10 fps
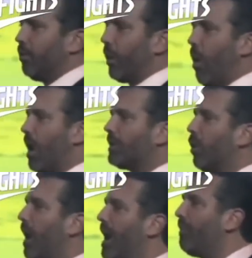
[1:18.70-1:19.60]
We
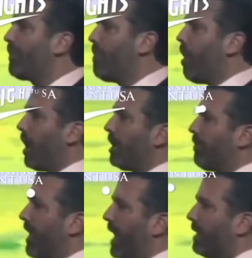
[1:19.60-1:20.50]
walked away from
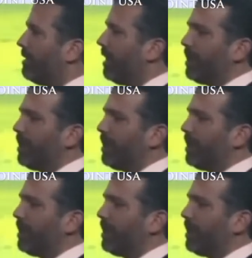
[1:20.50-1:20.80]
all of that,